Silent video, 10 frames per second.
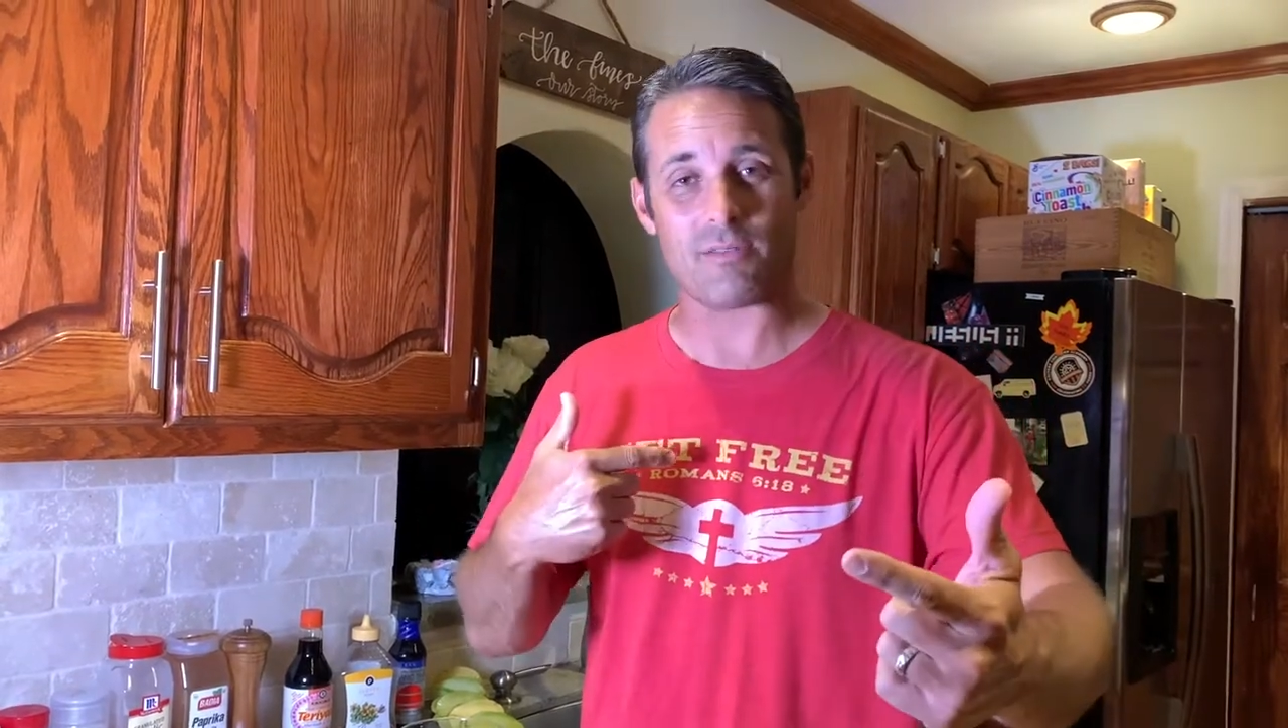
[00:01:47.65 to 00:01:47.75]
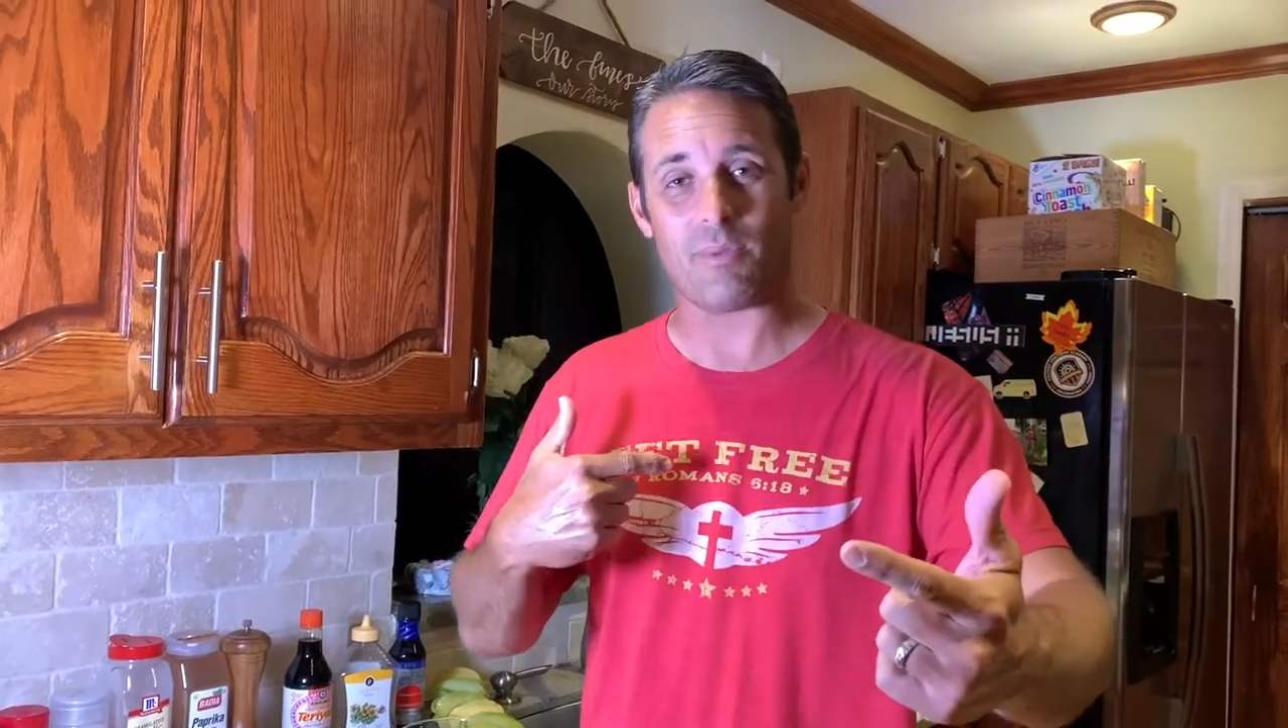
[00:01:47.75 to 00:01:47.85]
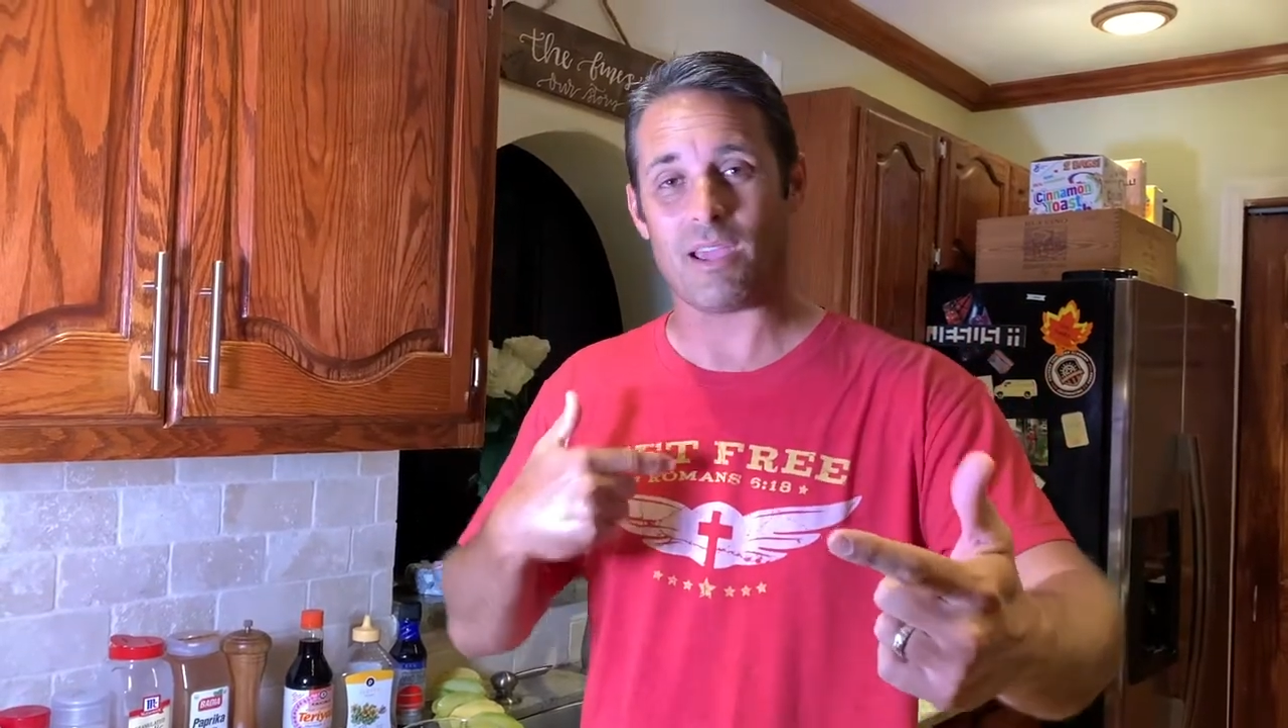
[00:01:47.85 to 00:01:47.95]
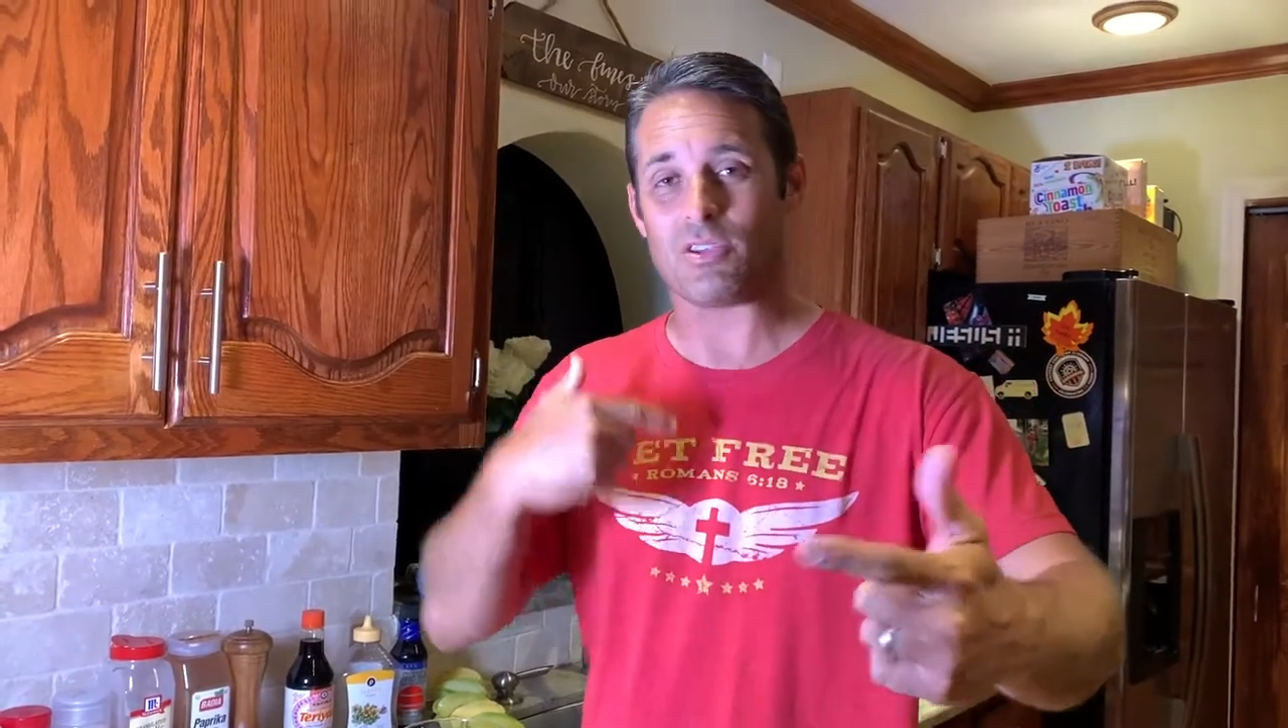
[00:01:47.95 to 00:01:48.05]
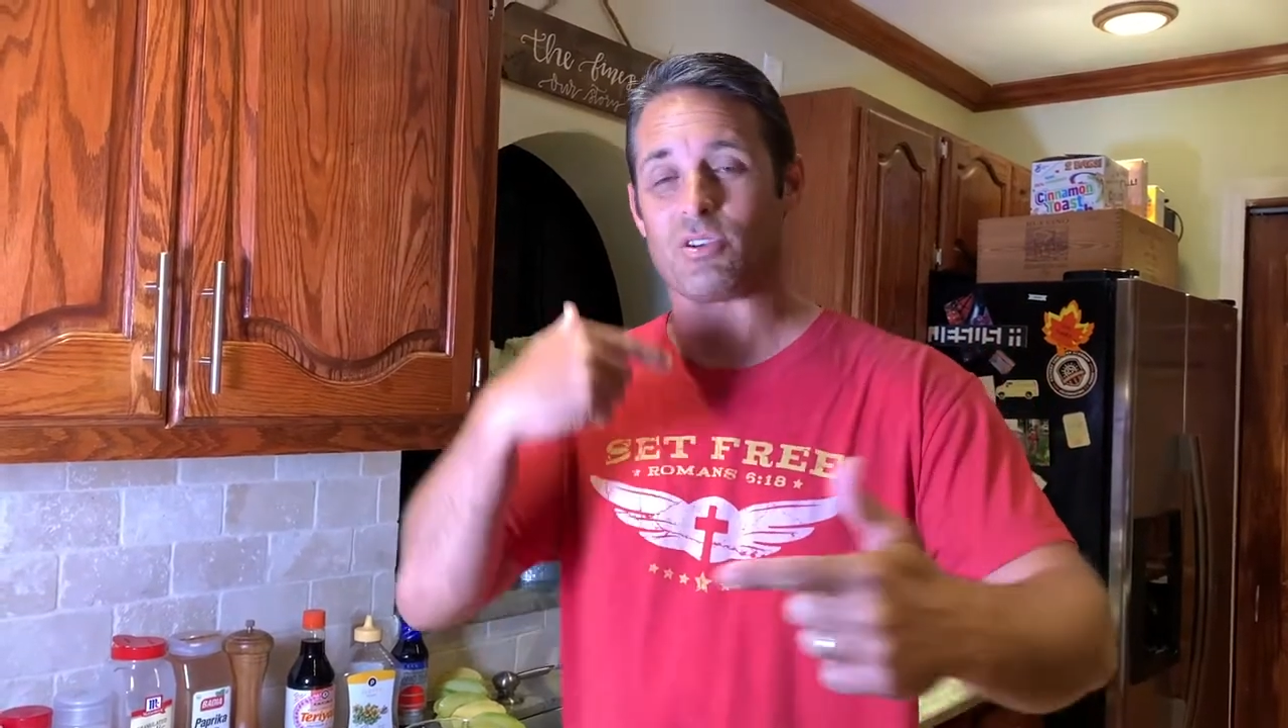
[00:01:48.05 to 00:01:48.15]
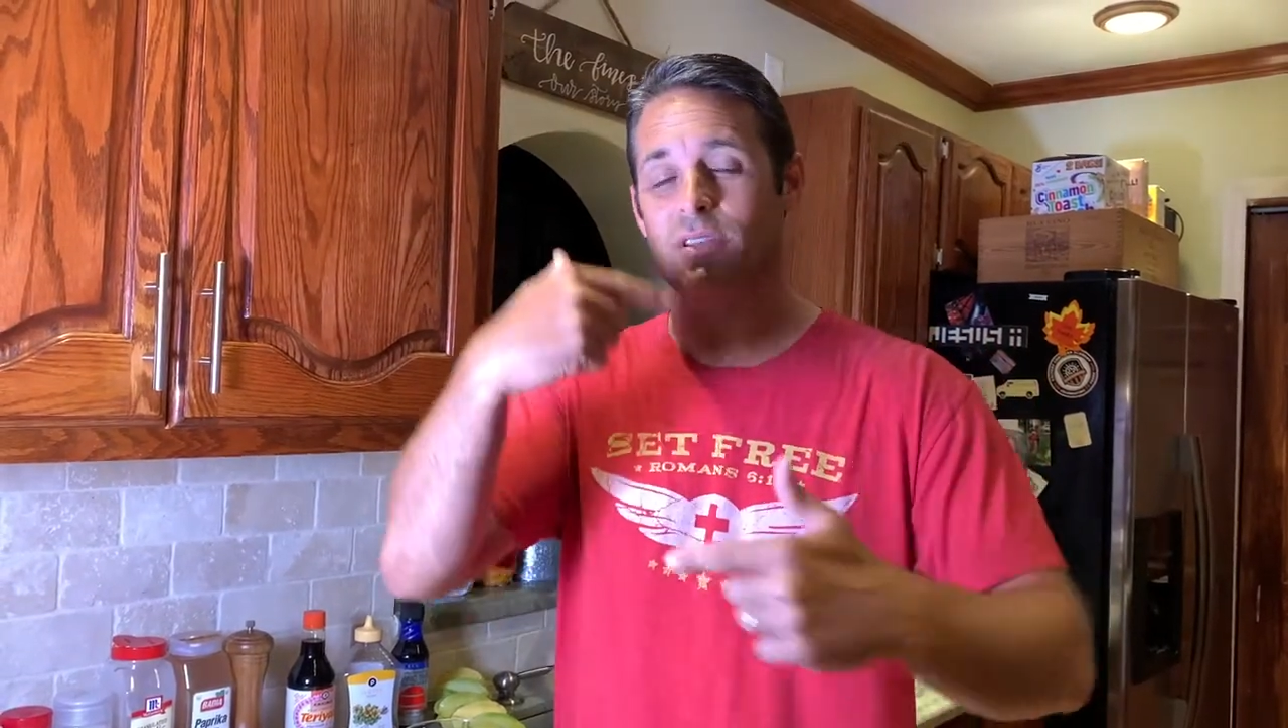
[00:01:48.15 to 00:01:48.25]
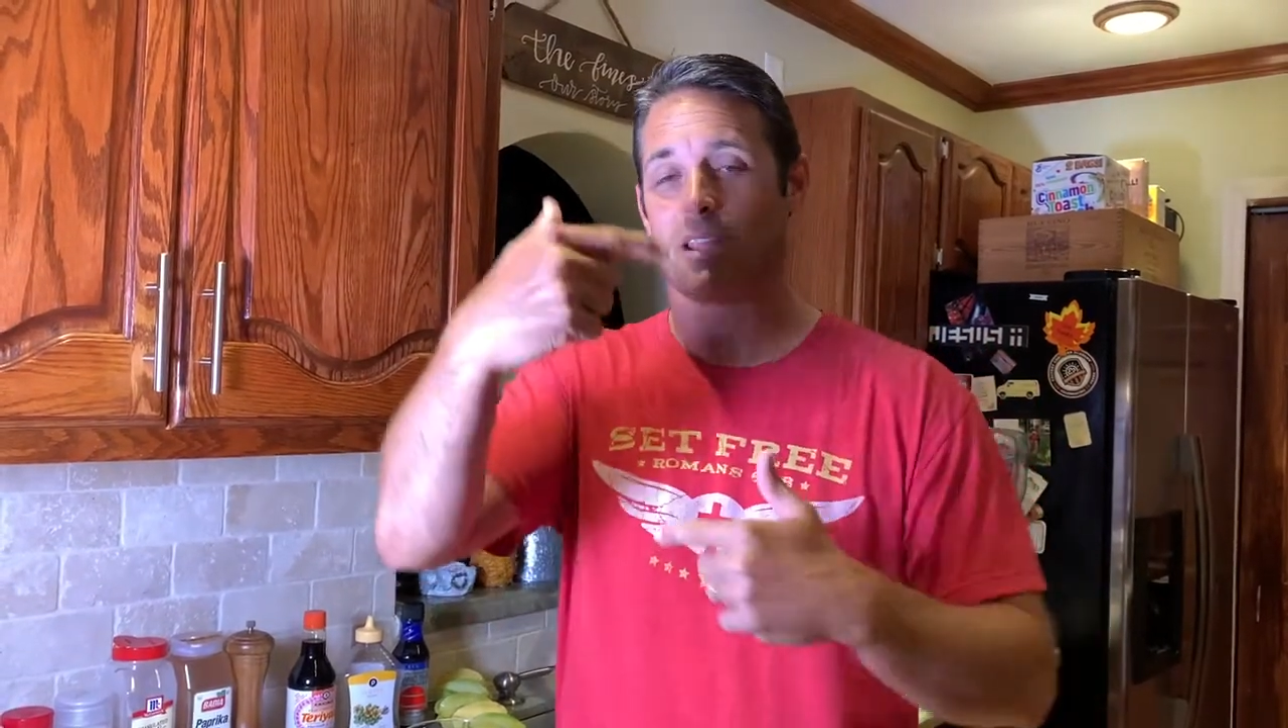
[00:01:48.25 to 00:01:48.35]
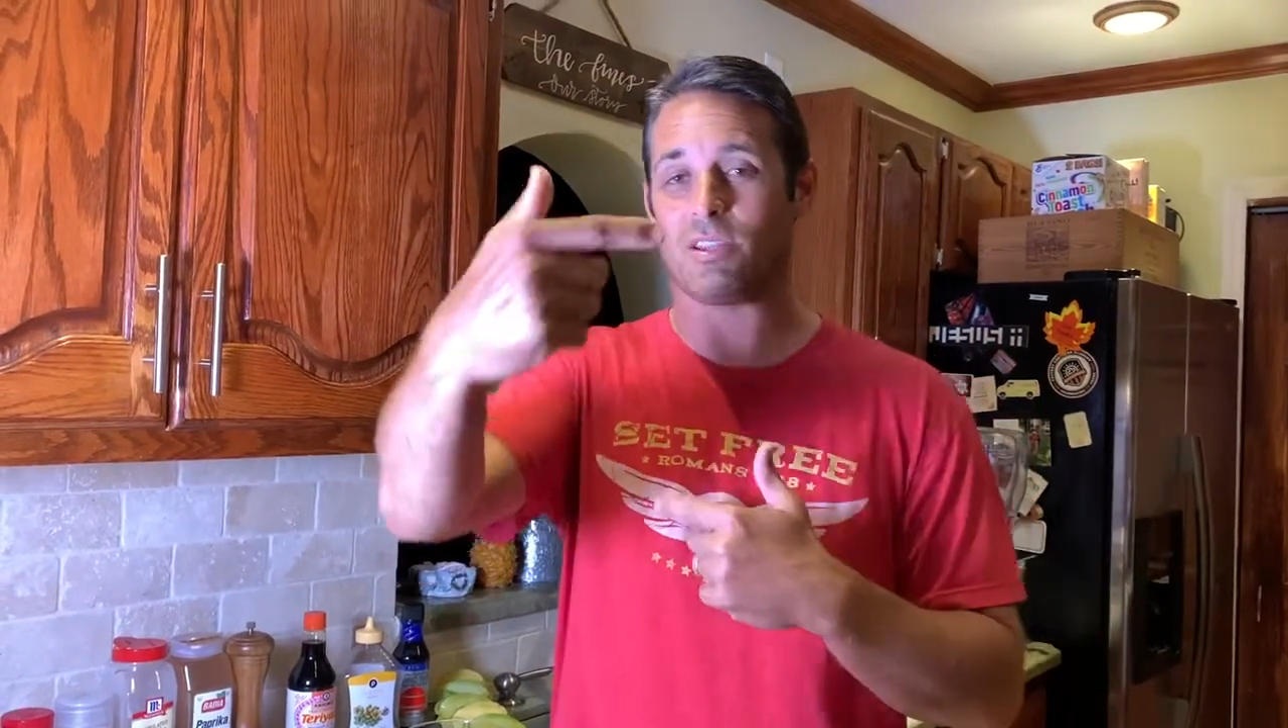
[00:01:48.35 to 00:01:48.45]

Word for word: me and she's gonna